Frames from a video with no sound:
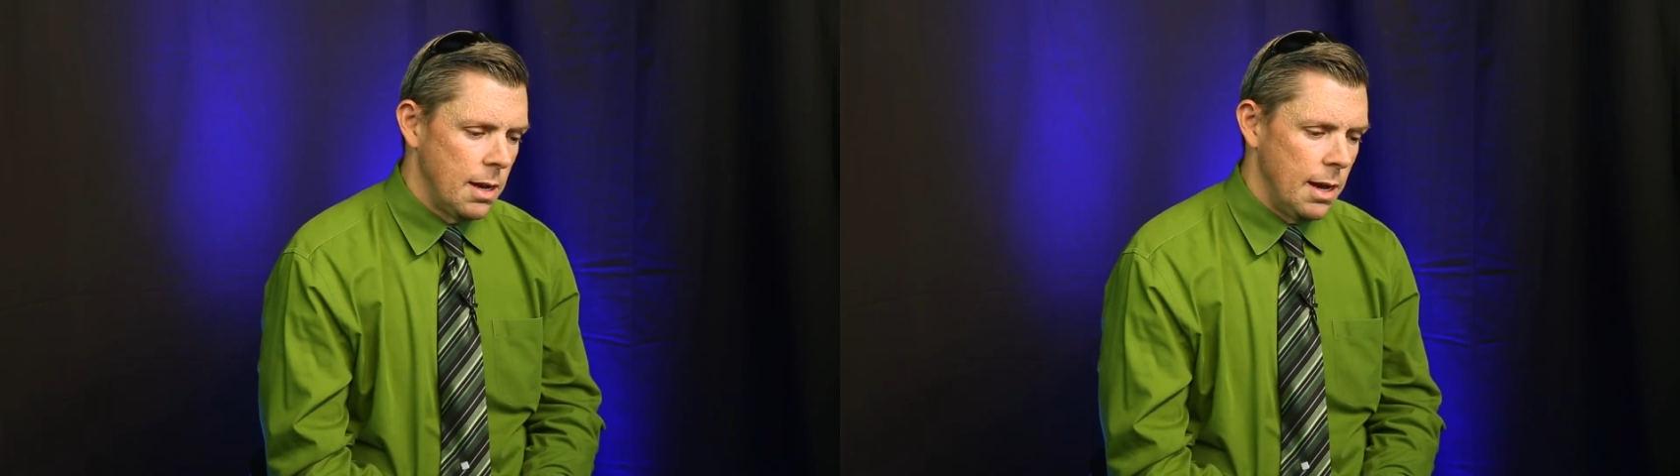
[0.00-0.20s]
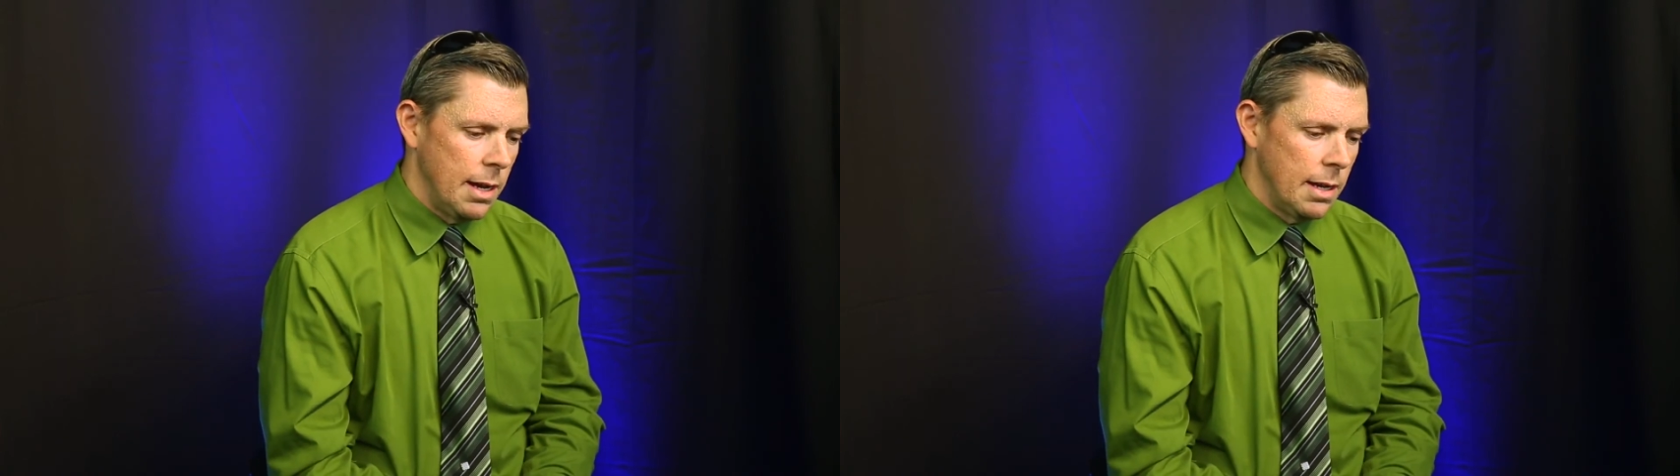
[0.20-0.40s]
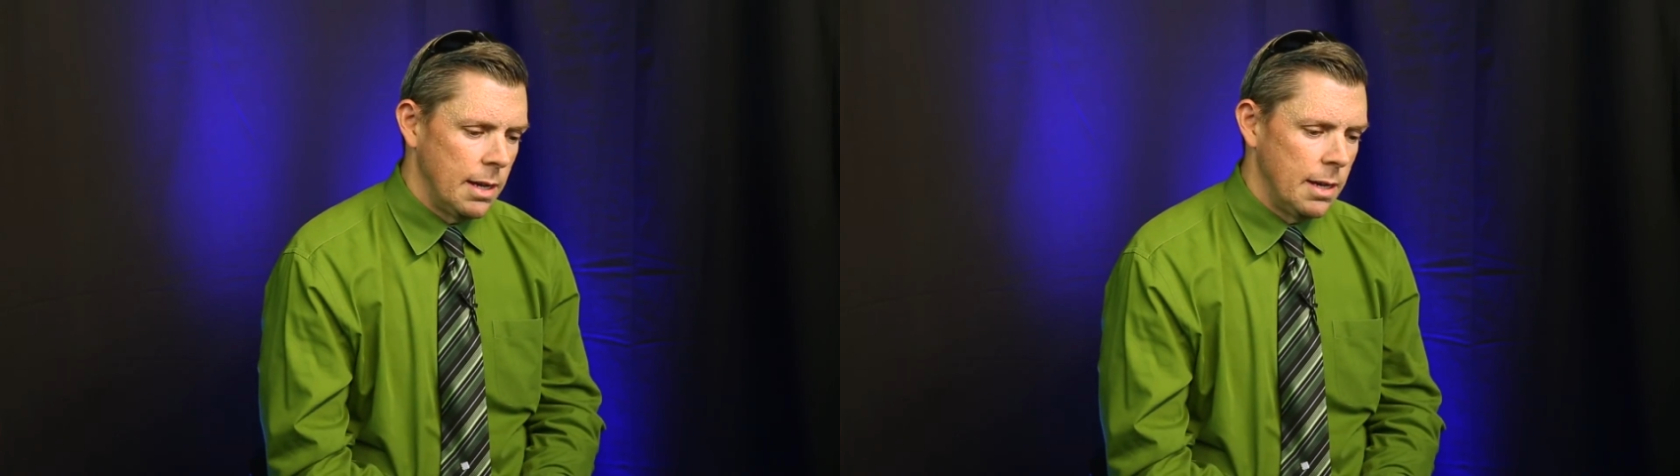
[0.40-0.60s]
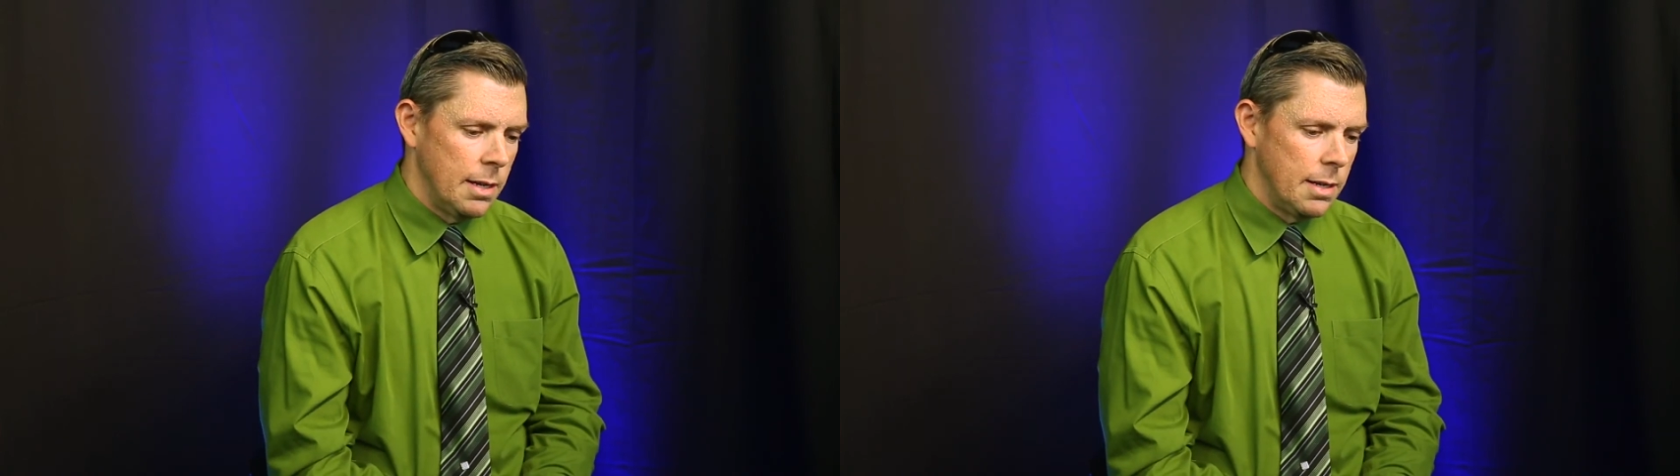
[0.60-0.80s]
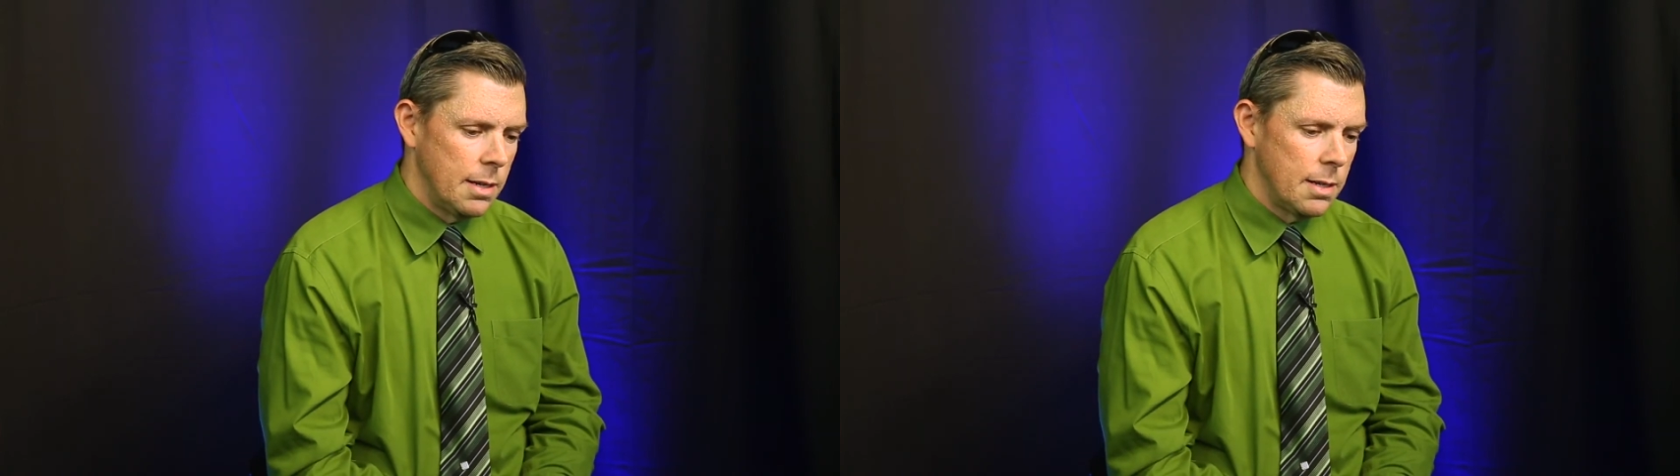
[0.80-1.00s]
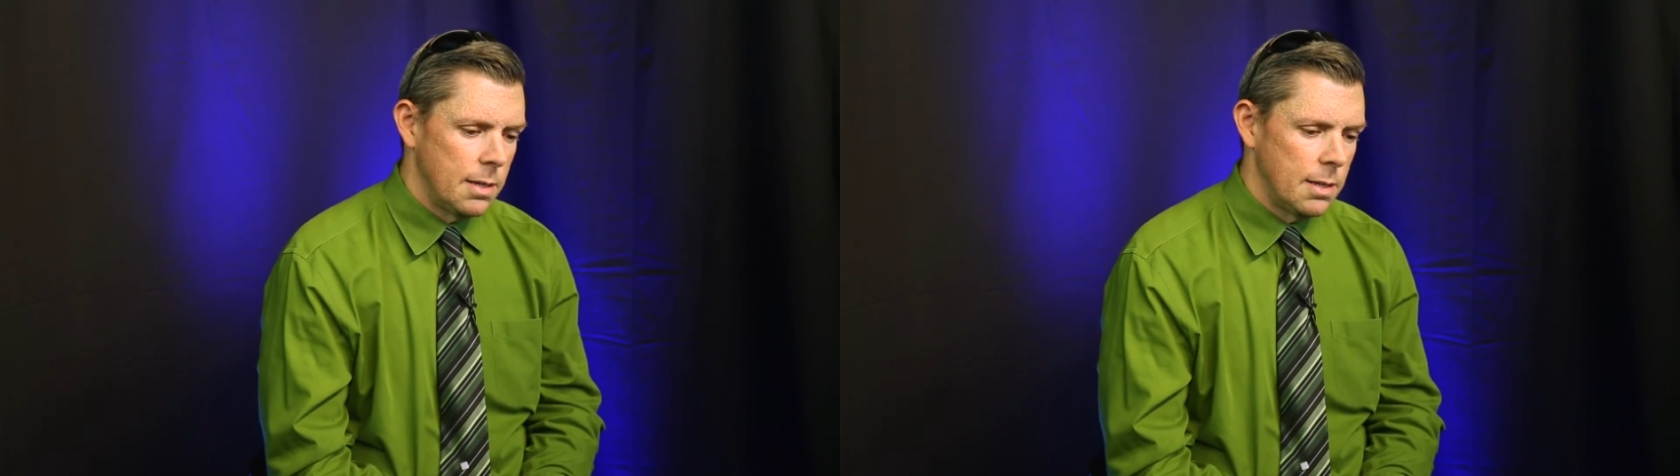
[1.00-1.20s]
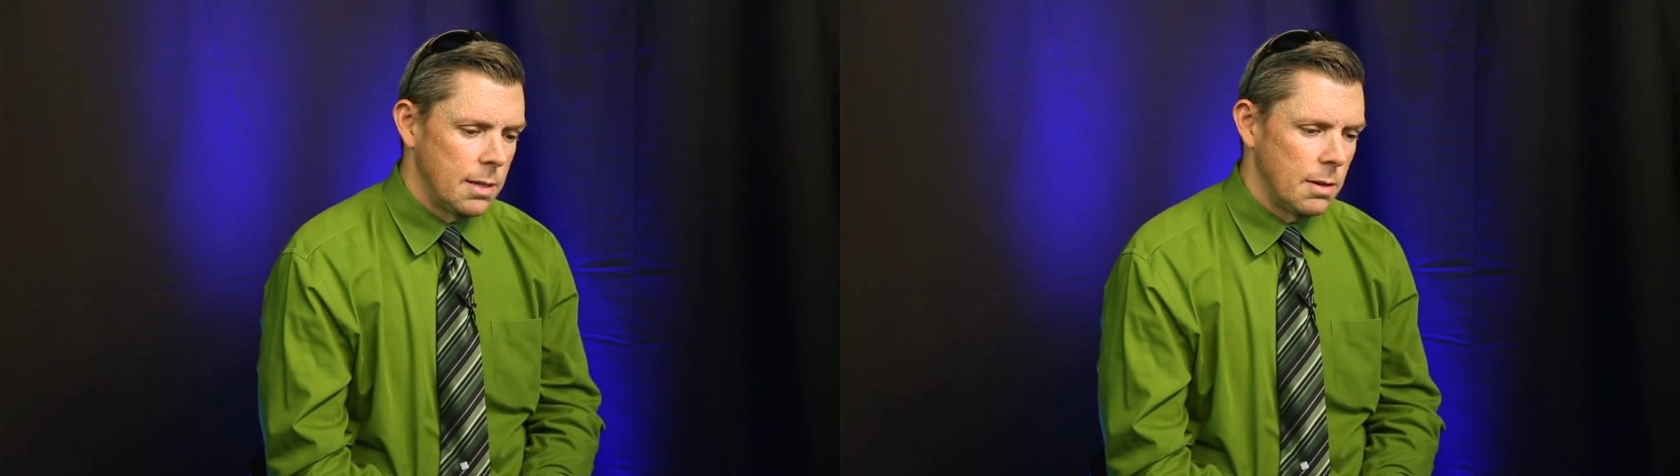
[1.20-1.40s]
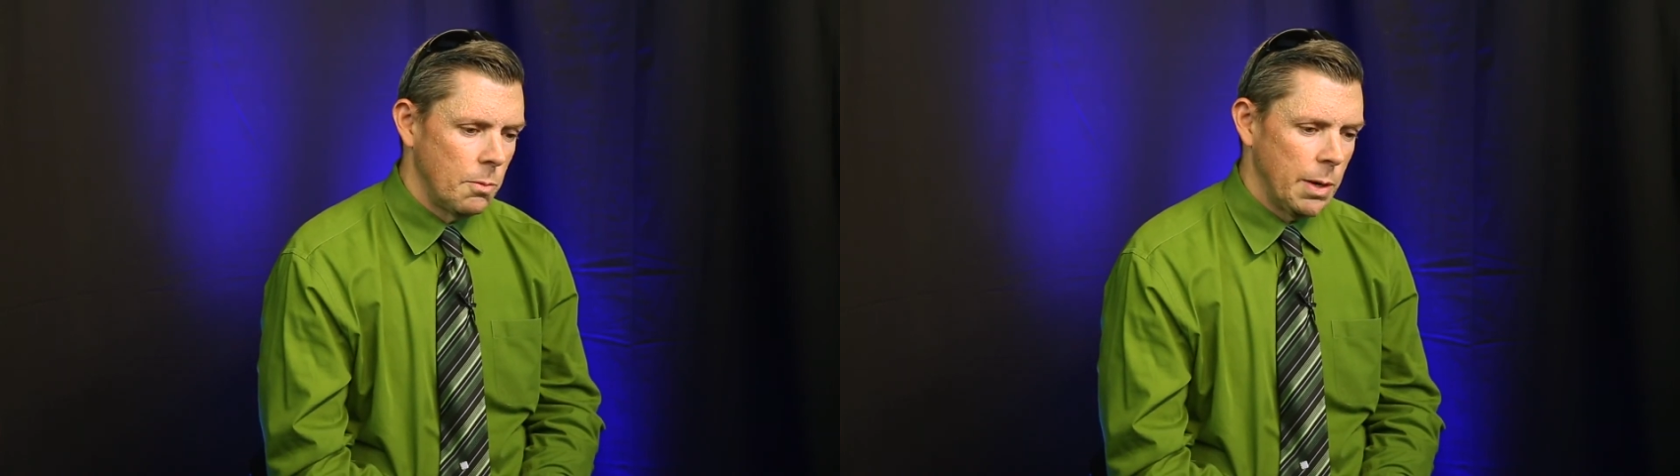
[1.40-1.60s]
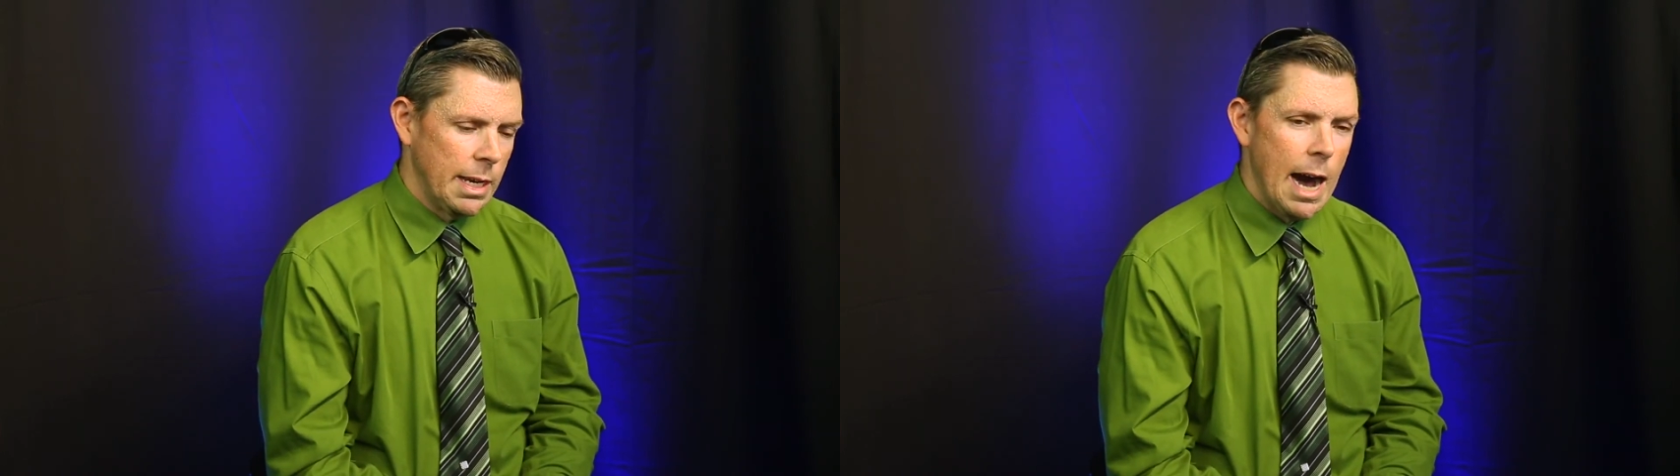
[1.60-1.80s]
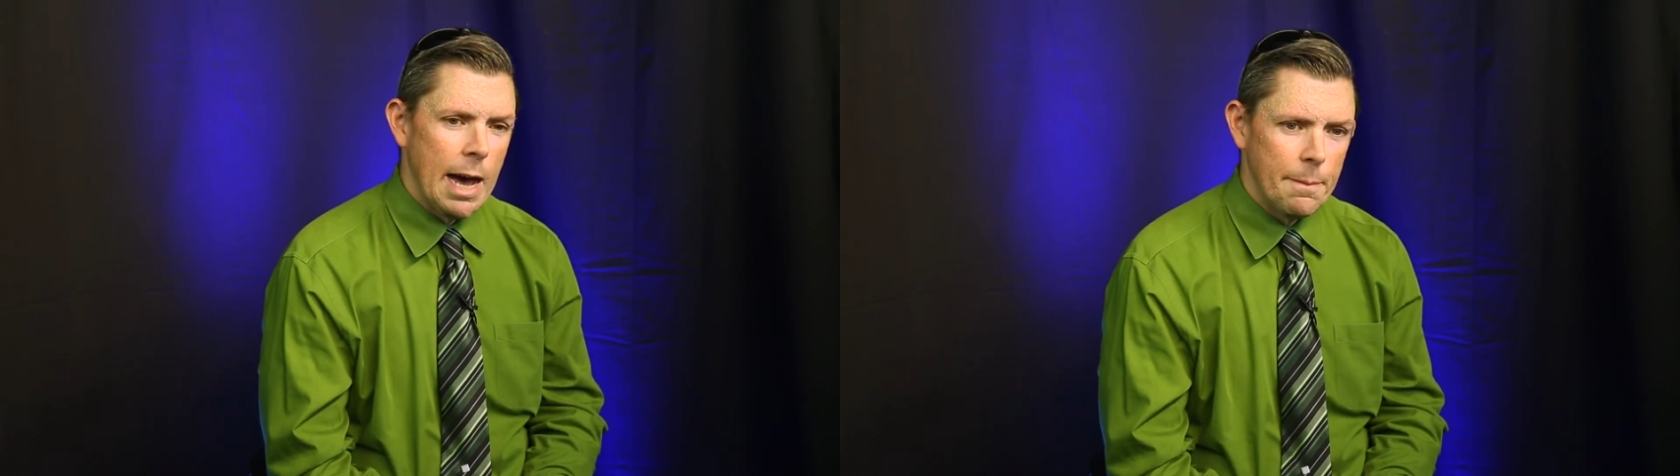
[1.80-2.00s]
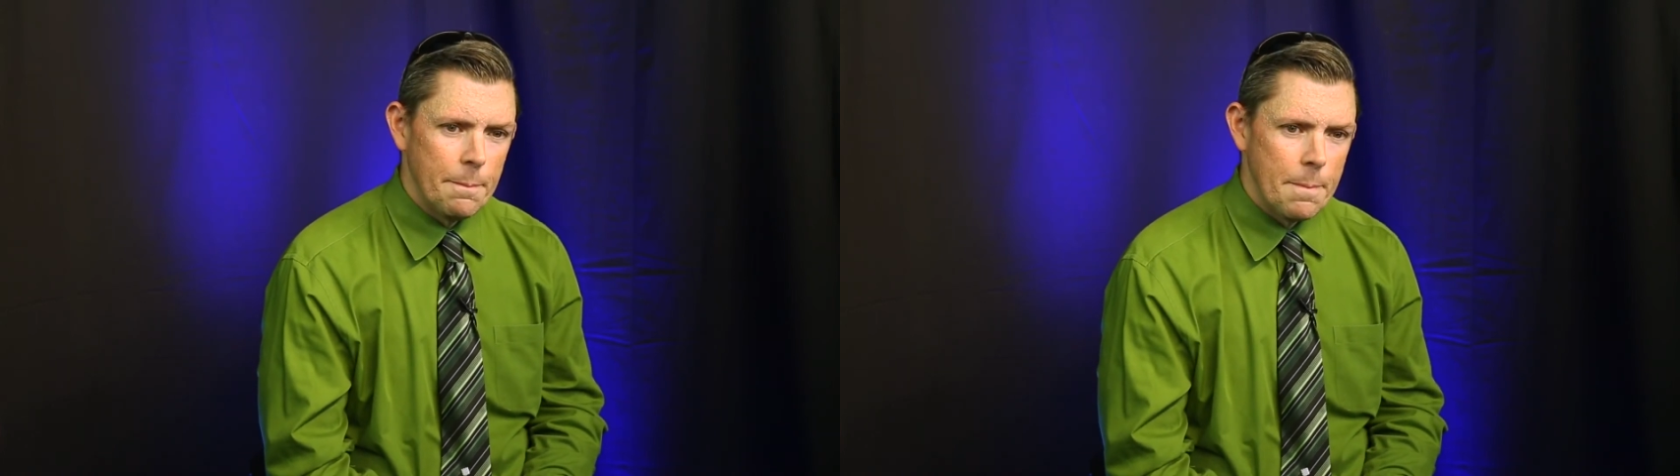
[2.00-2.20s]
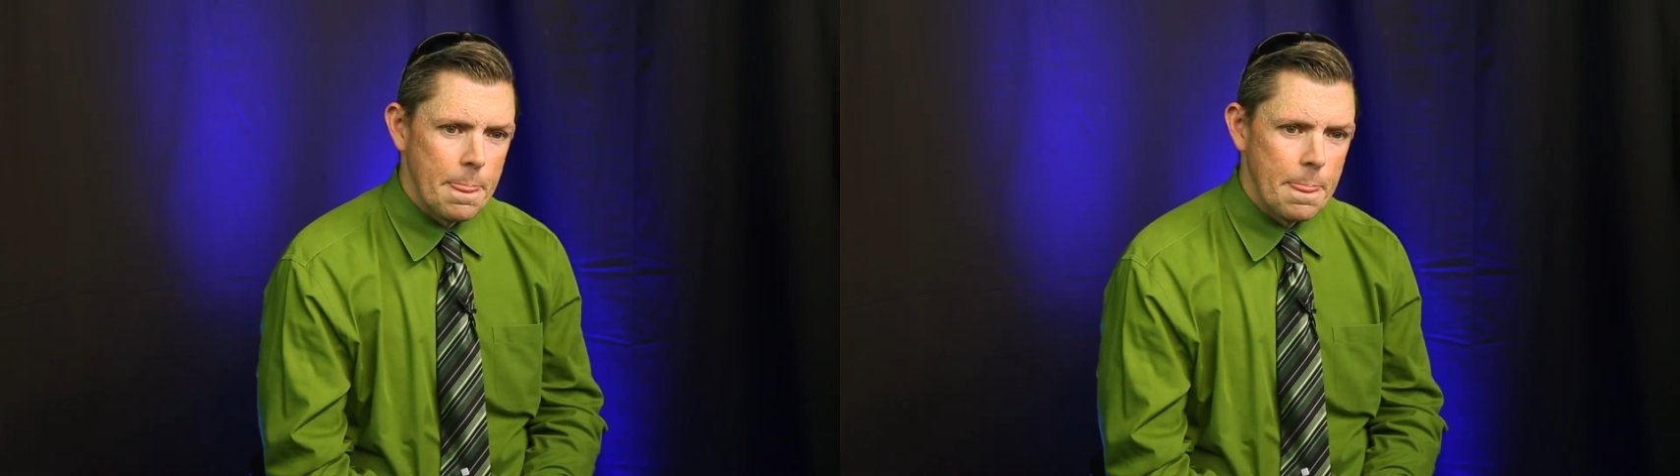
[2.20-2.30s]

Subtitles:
and we got him.